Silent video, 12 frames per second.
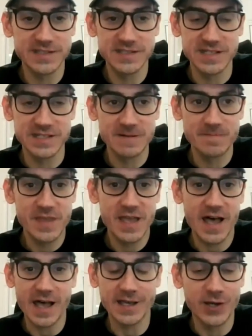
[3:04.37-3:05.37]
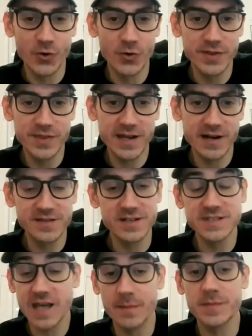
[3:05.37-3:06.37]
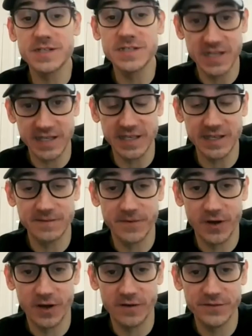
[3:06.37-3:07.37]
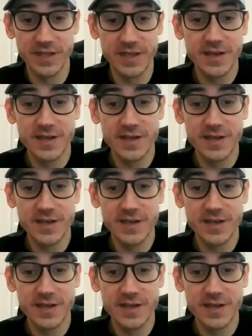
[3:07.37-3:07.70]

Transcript: It's just I go in there and there's not much thinking involved.